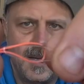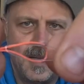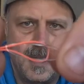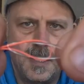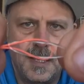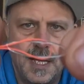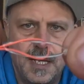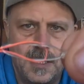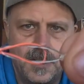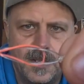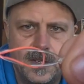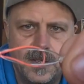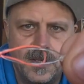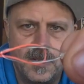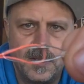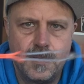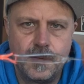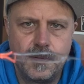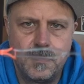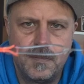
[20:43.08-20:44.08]
and that
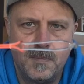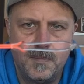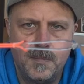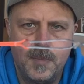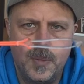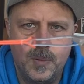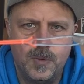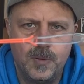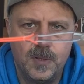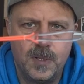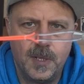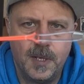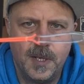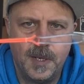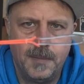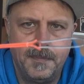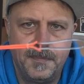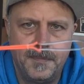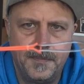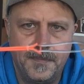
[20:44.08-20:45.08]
just pulls
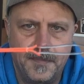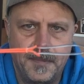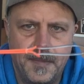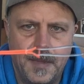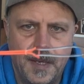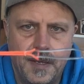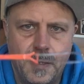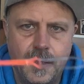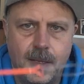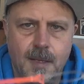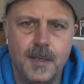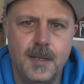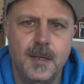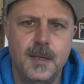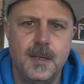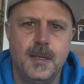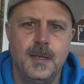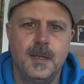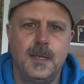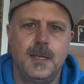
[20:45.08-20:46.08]
tight.
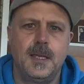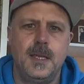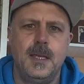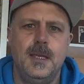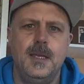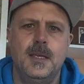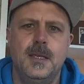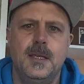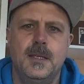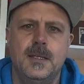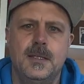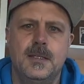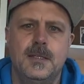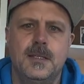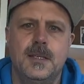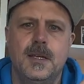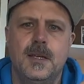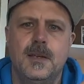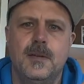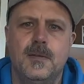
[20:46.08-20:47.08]
Okay,
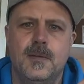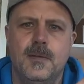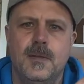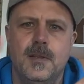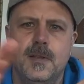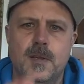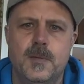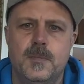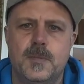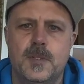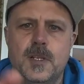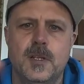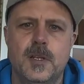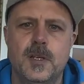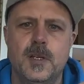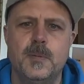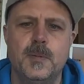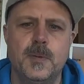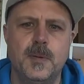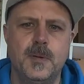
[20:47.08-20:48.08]
so loop to
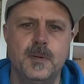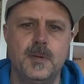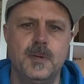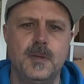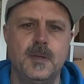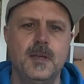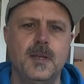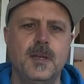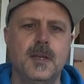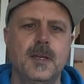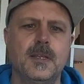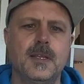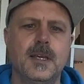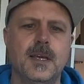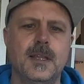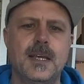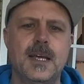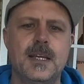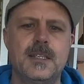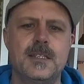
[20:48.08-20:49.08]
loop,
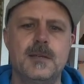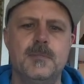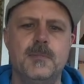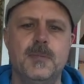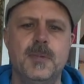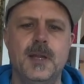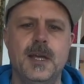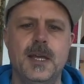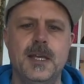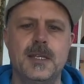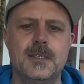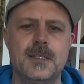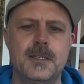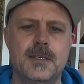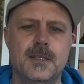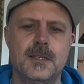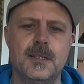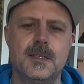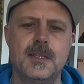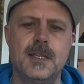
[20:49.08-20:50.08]
now that's in
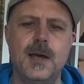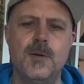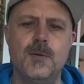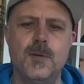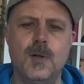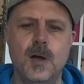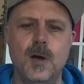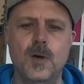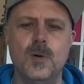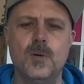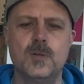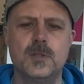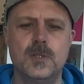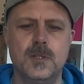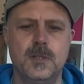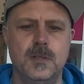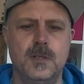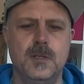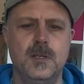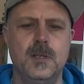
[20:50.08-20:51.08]
place. That will
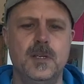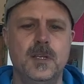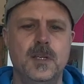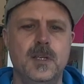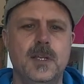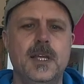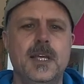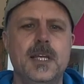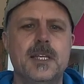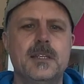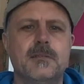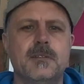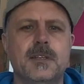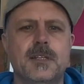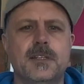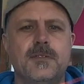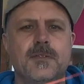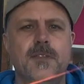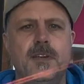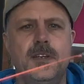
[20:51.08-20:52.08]
hold your leader
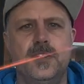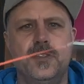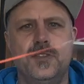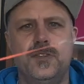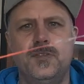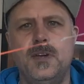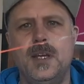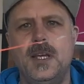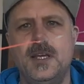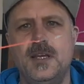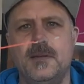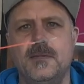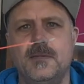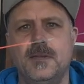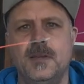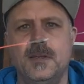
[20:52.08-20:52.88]
and it's very straight.